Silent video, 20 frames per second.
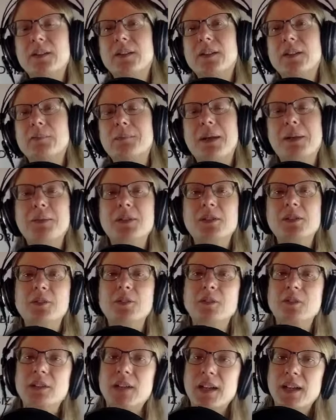maybe you
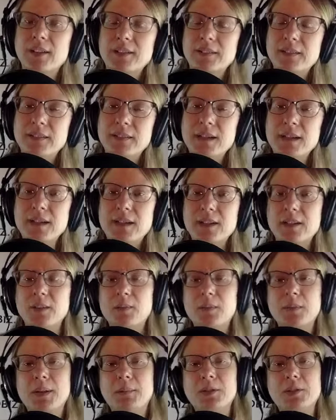do a case study,
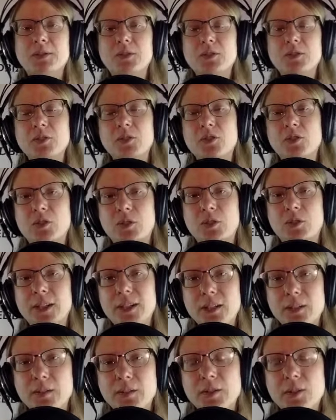or maybe you do a story
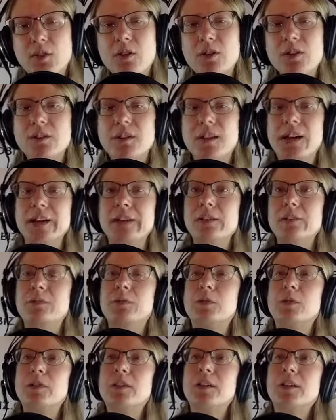out of your life, or